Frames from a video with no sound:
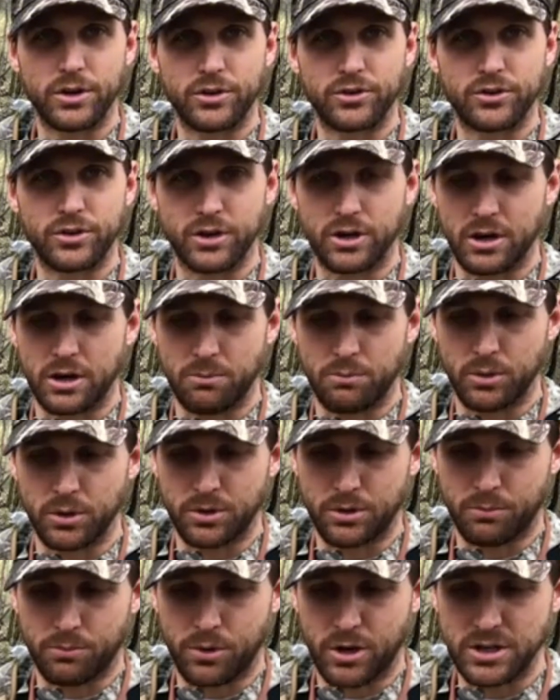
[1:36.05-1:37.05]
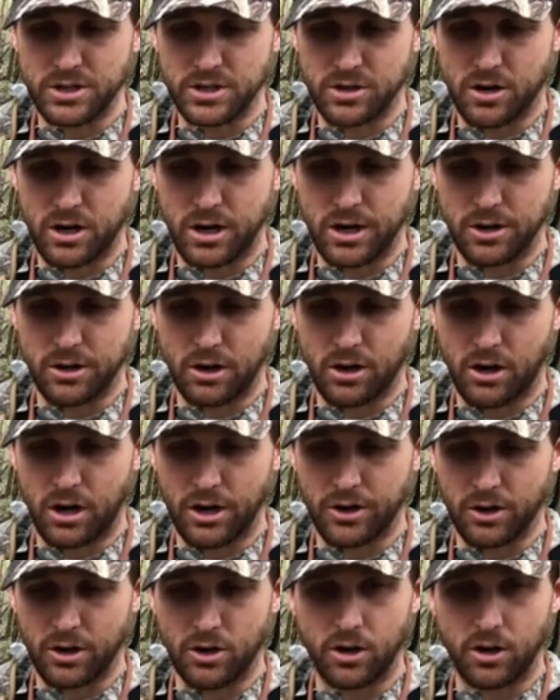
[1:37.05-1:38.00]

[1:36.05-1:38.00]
So you're going to put the pressure on the